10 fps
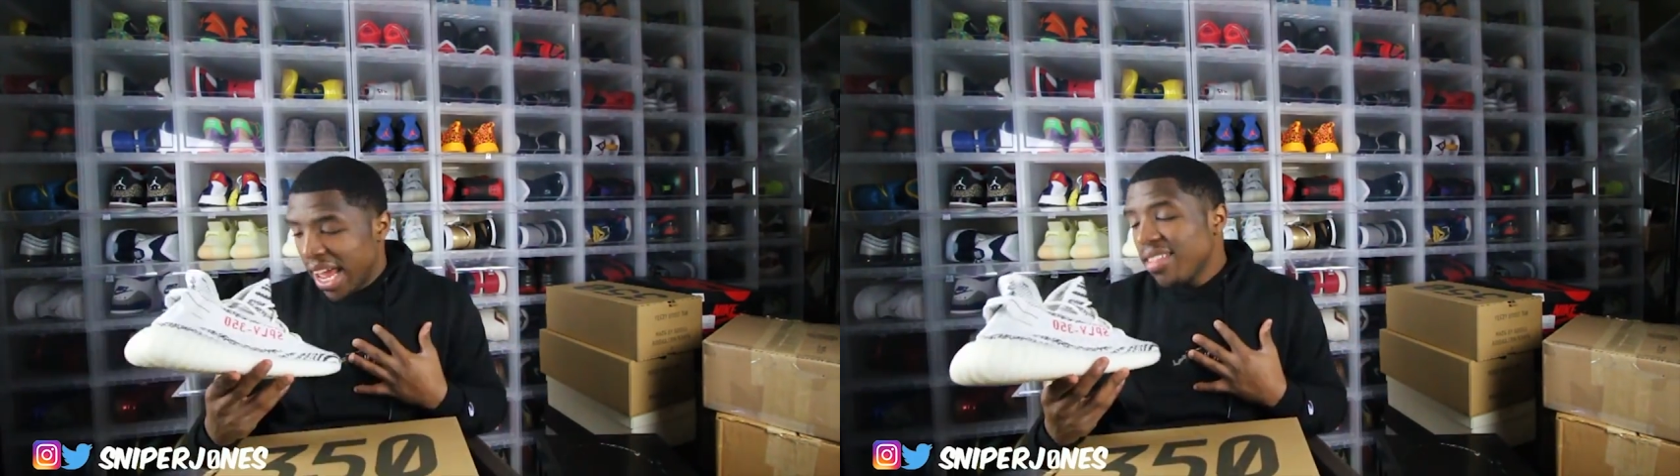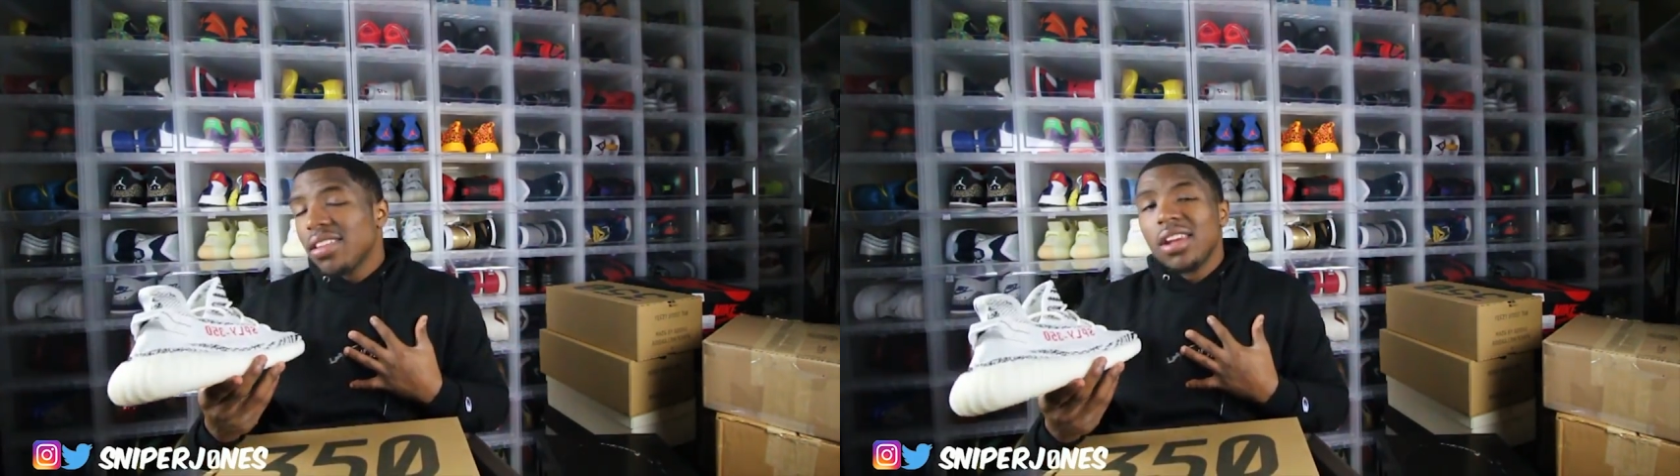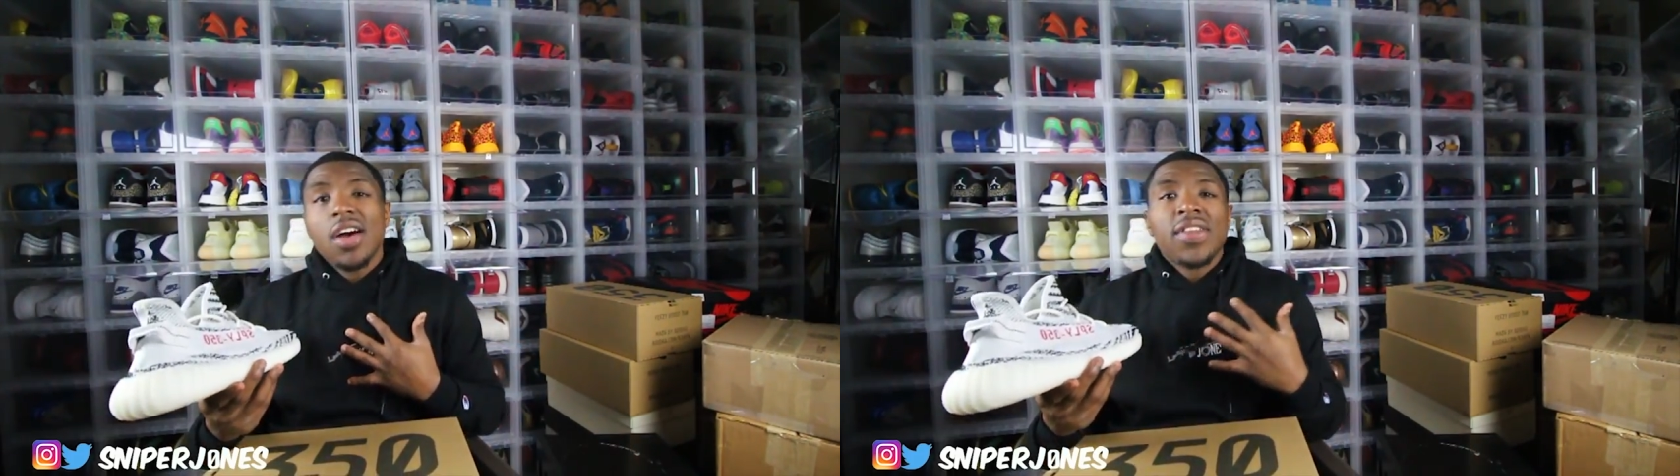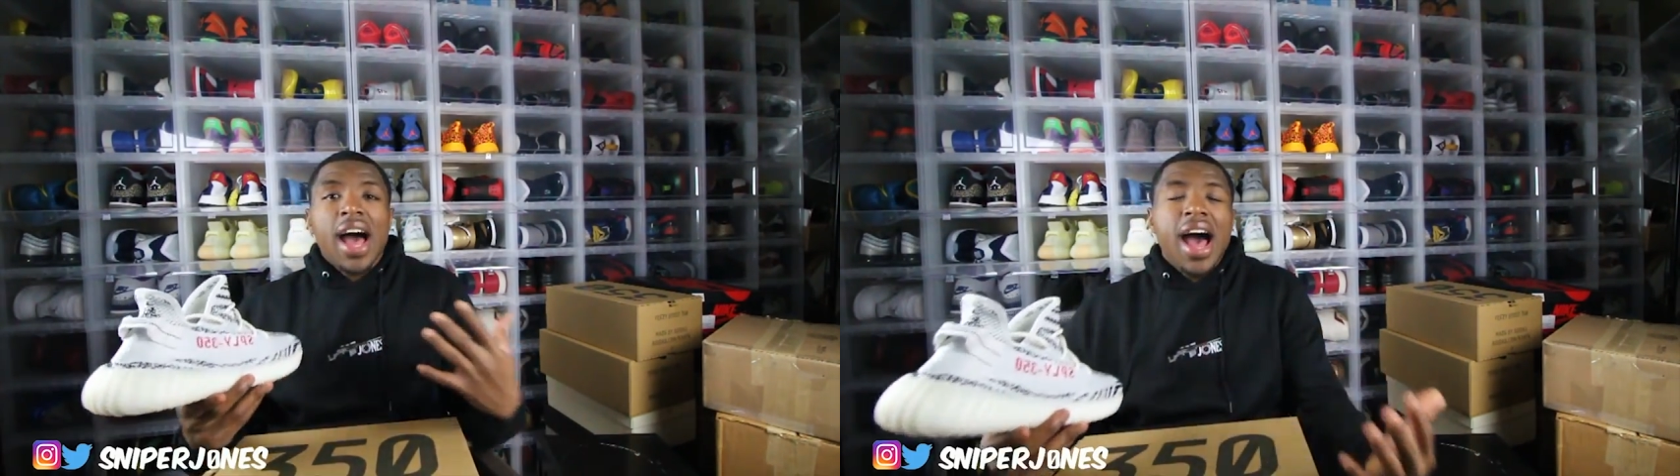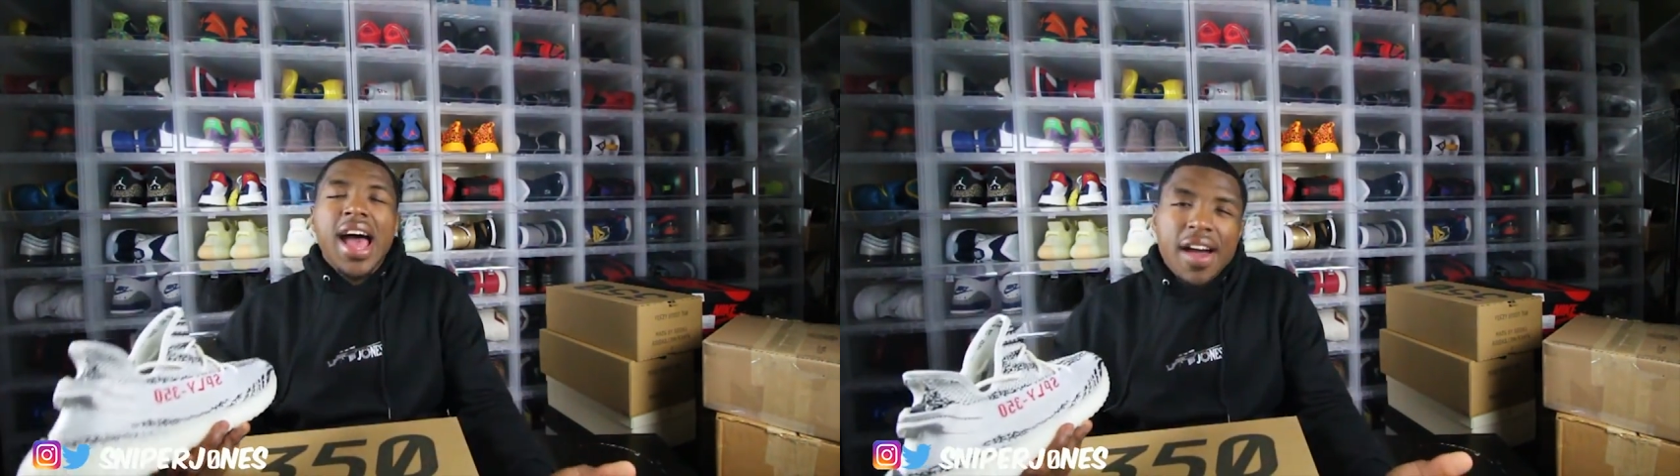That's the love that
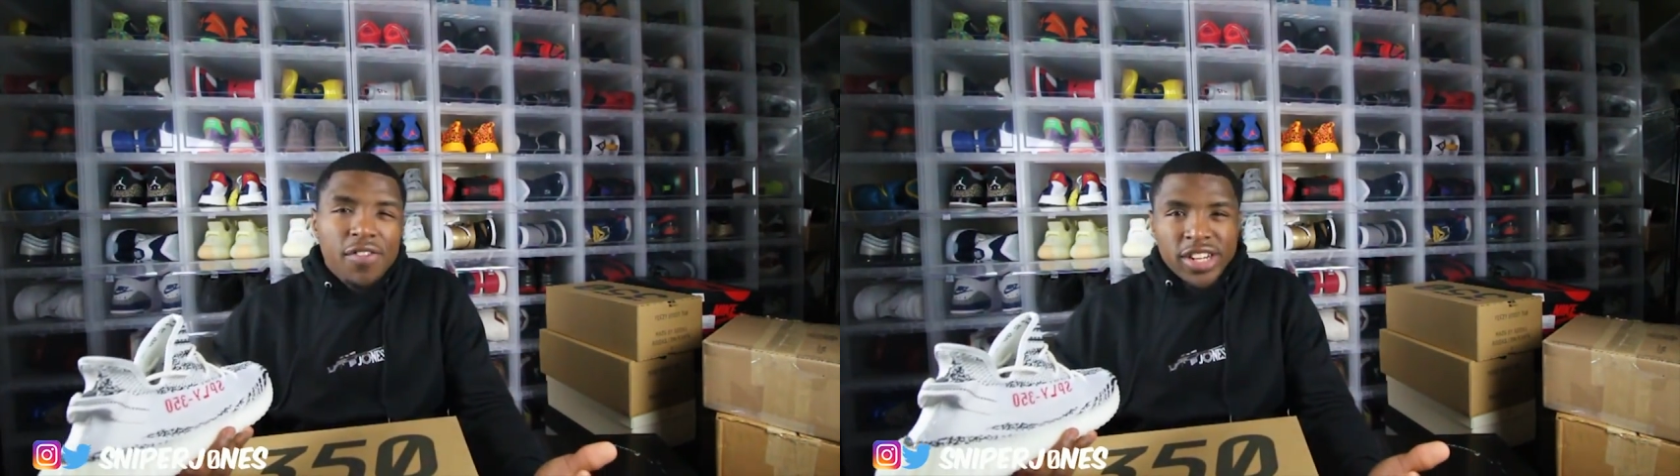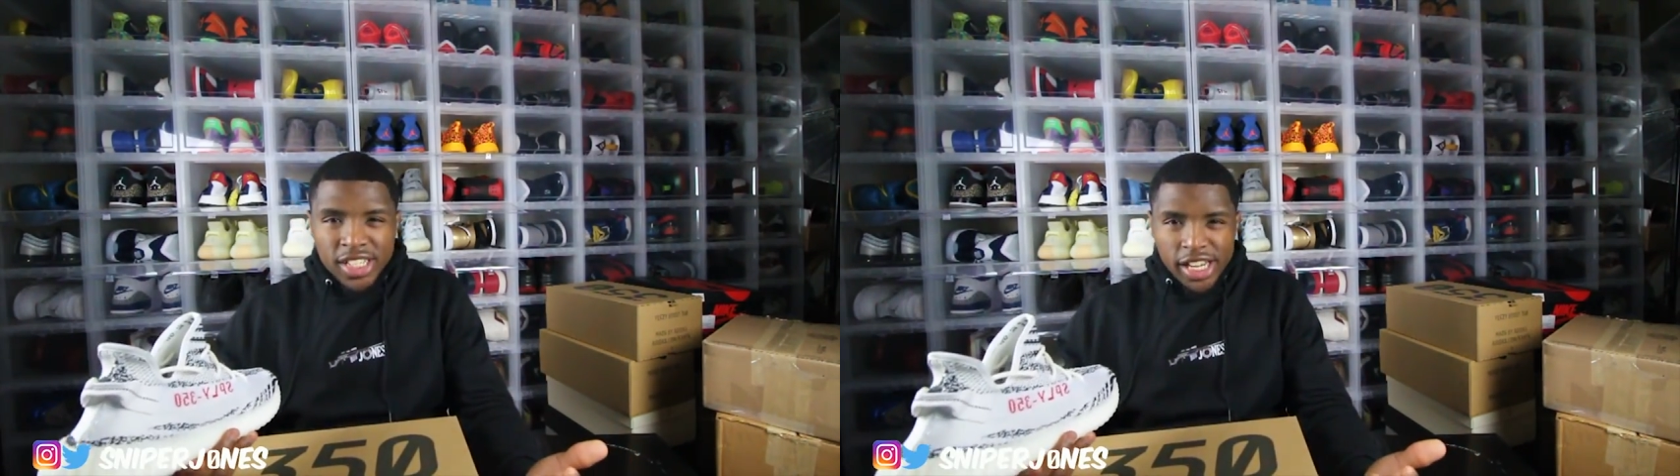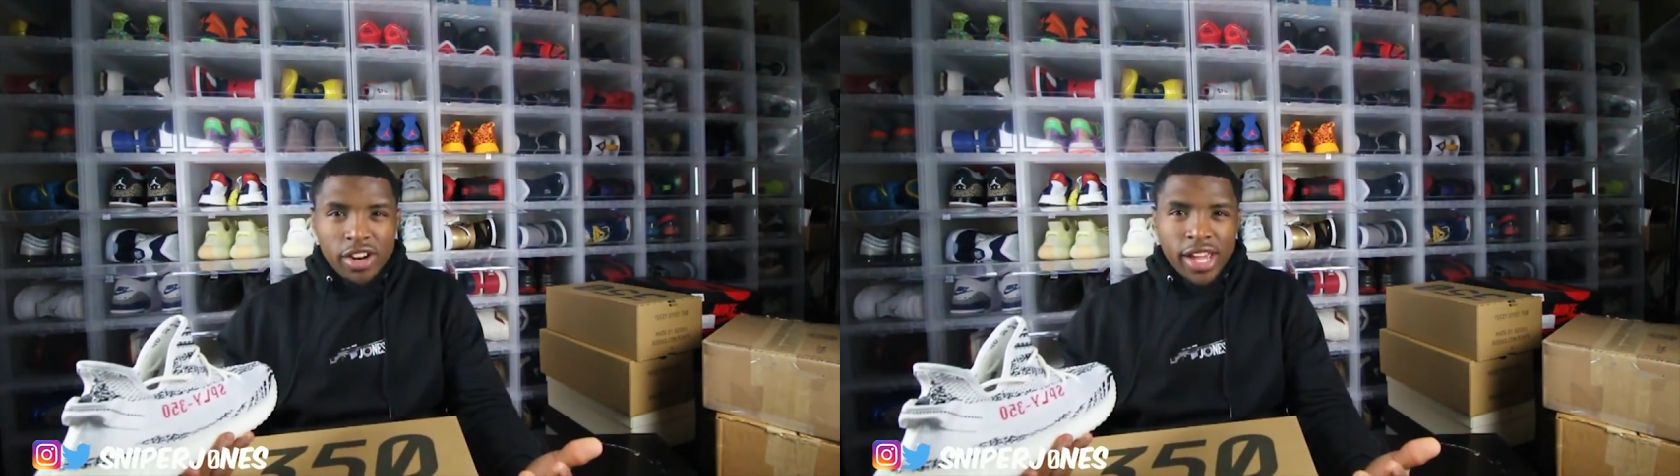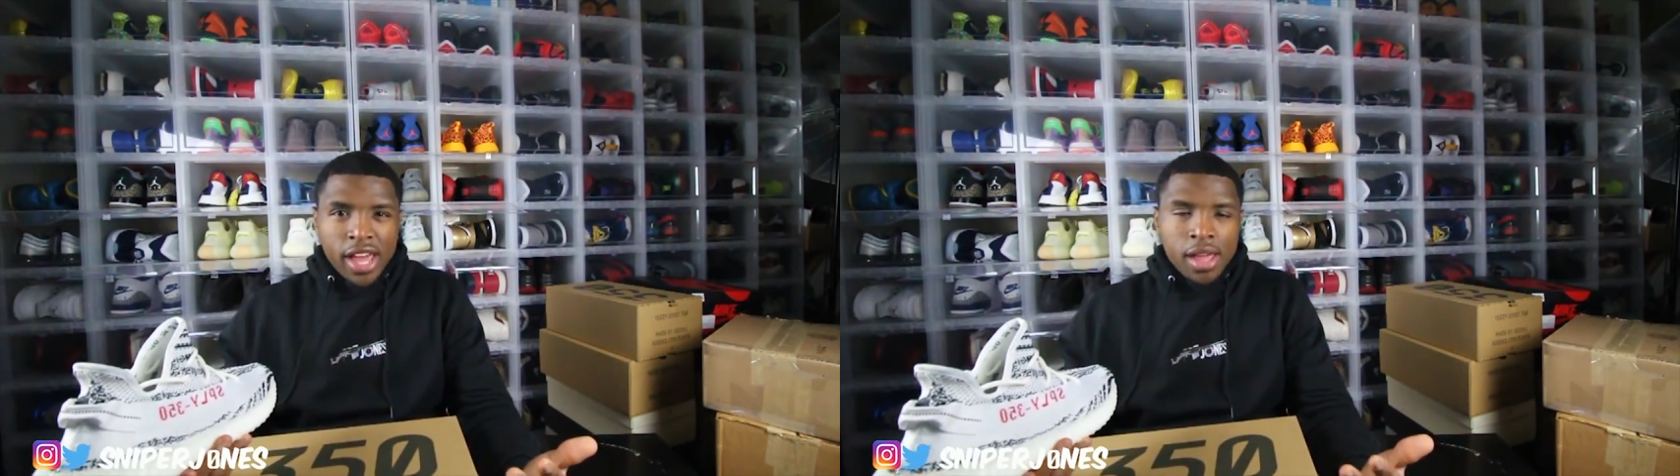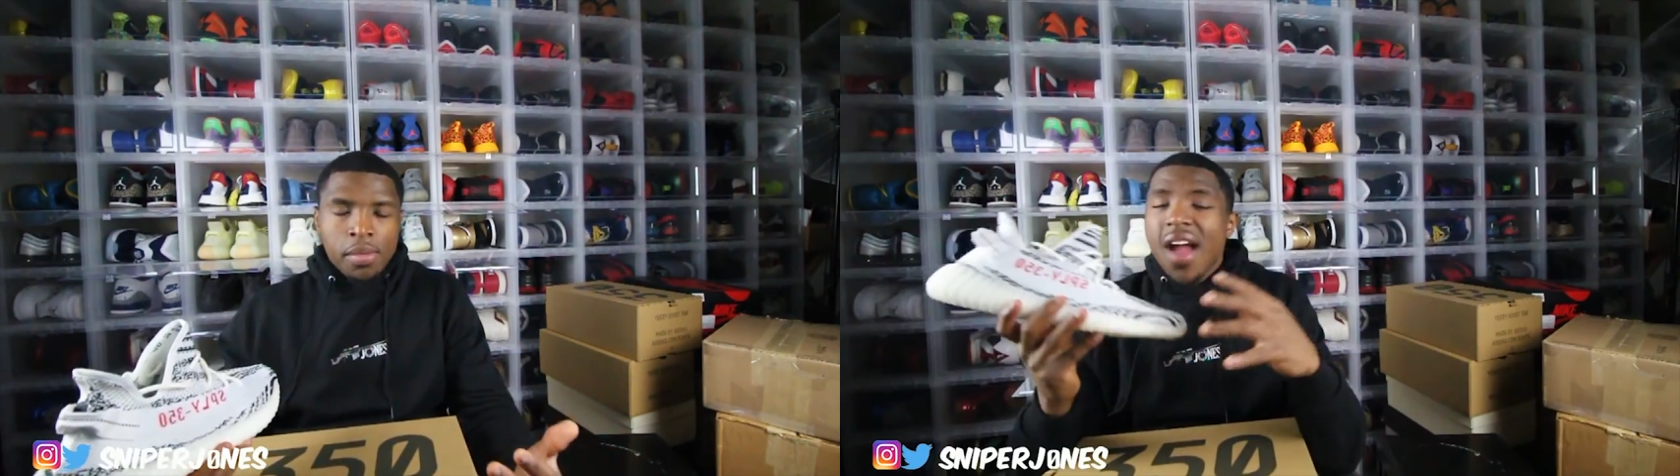I have for the sneaker game.